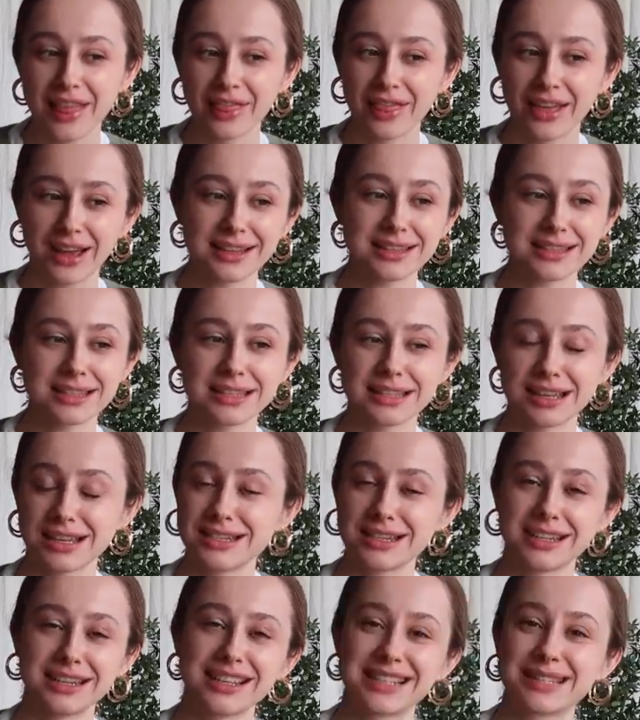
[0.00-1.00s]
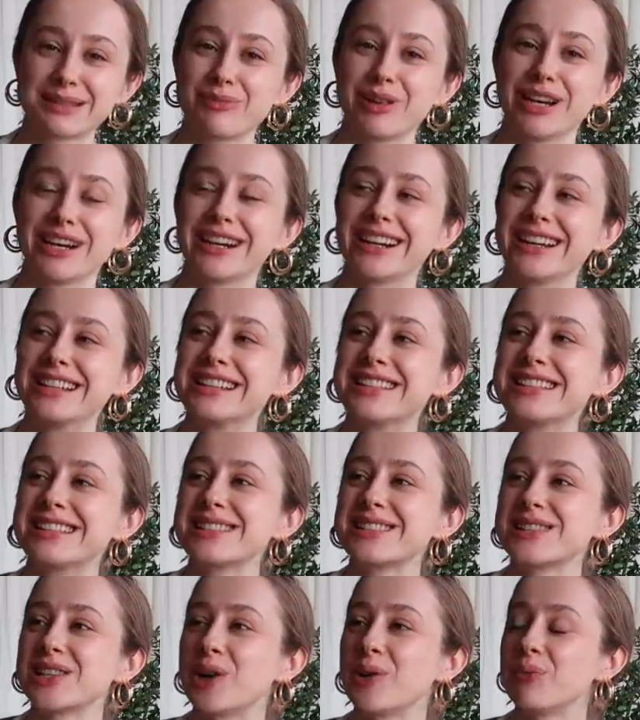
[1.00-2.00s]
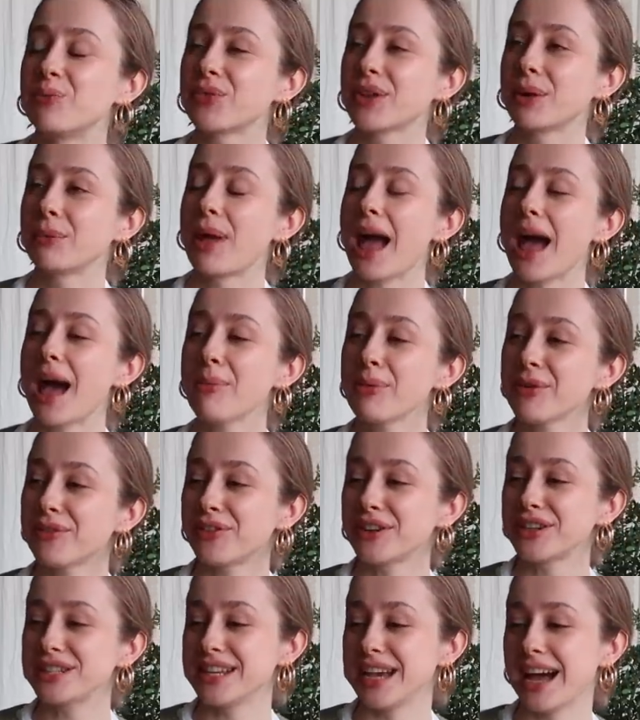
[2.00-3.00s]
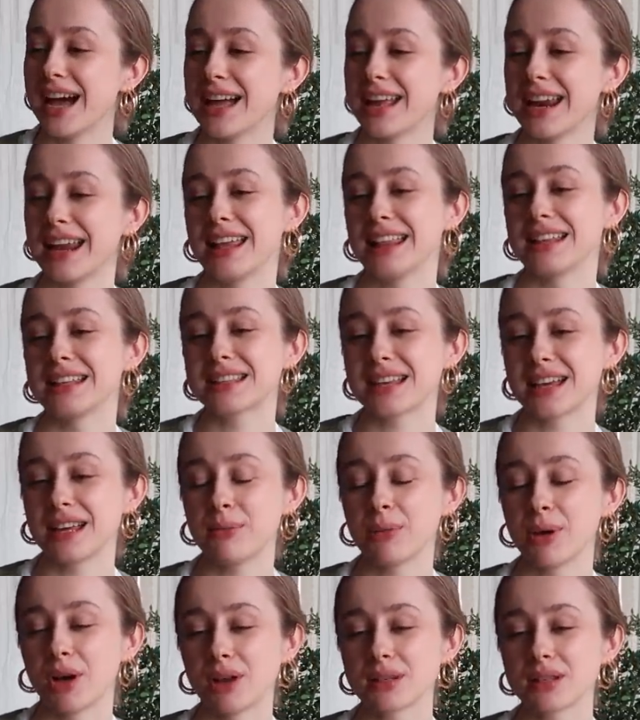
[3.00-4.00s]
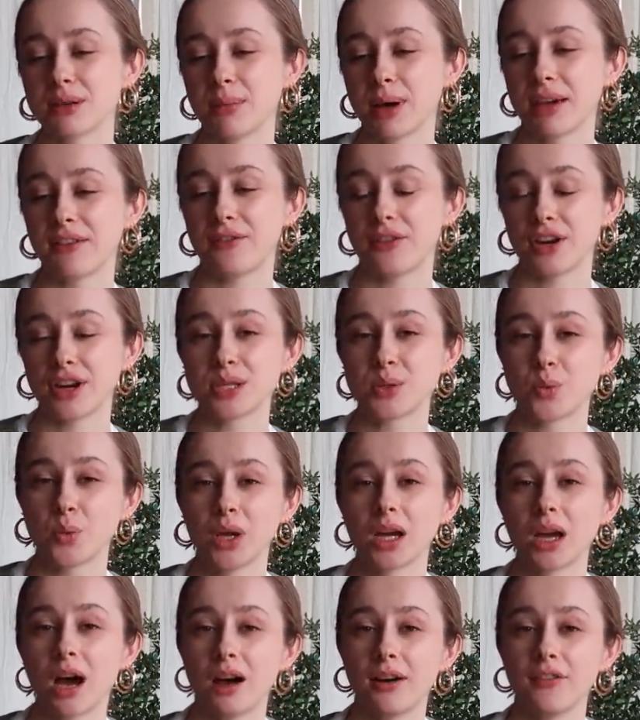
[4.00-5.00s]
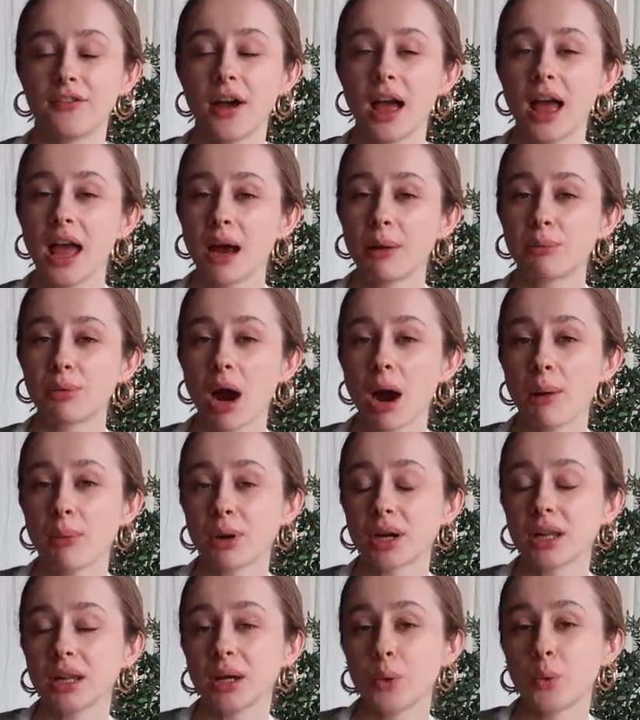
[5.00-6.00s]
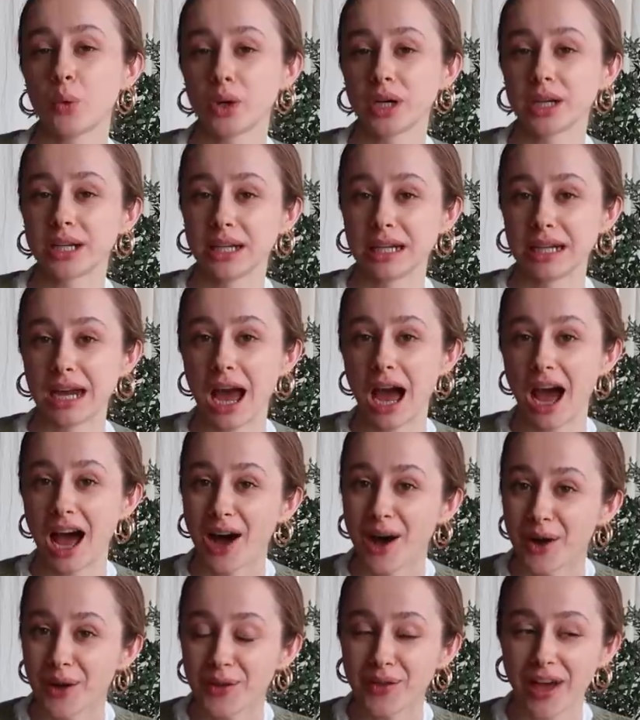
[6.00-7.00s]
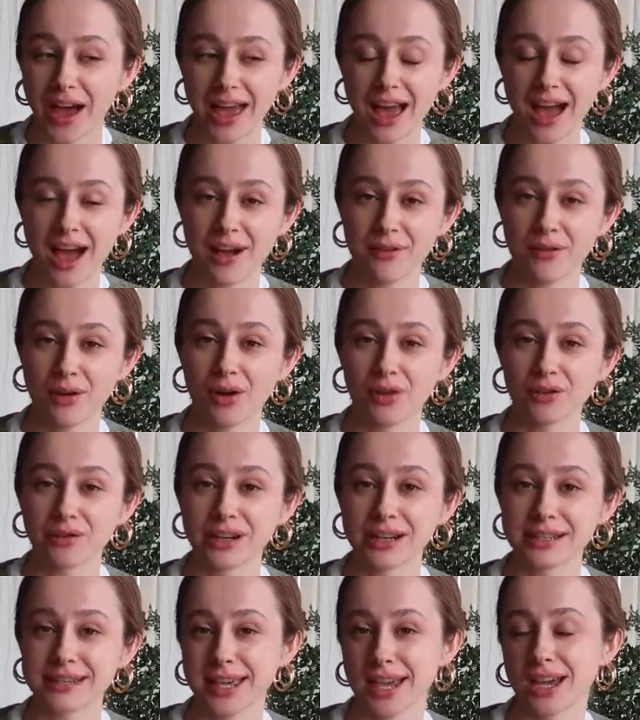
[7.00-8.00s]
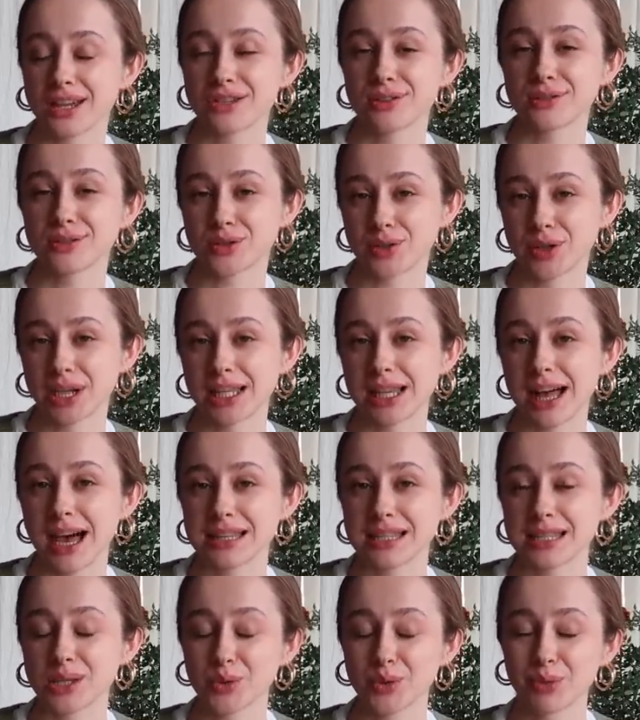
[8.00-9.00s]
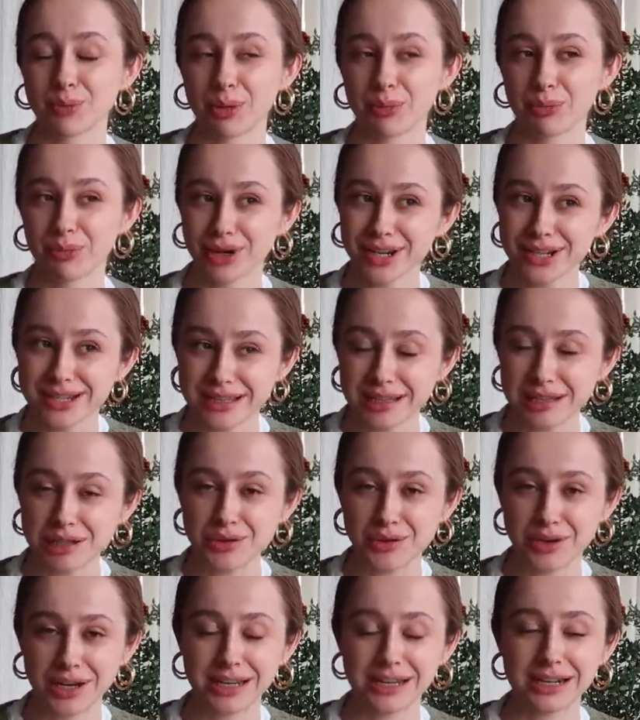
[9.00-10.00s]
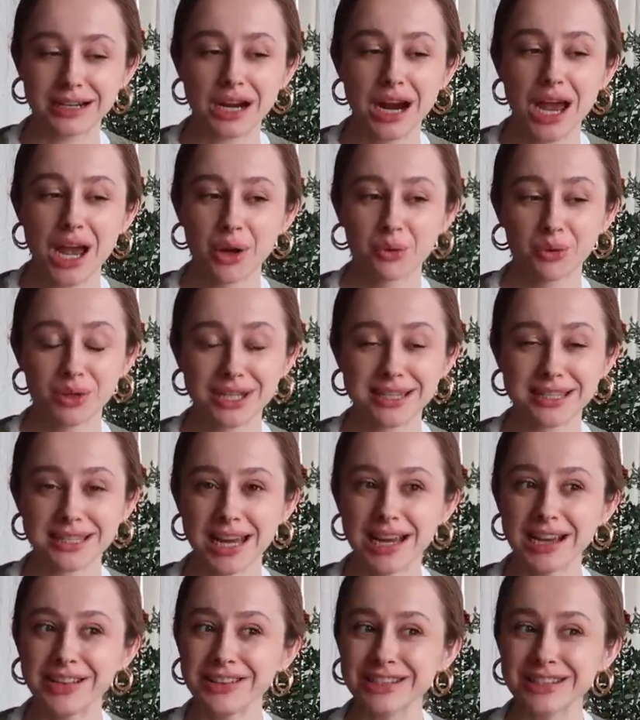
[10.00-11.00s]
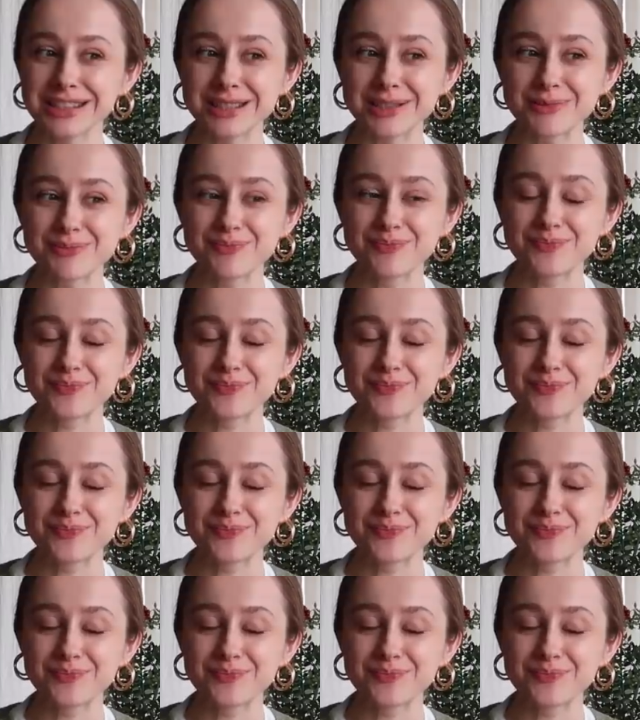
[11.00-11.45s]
That's such an experience. So I'm happy for that, and it's gonna be also my first week of properly working out. I have already scheduled 3 classes with my personal trainer, which sounds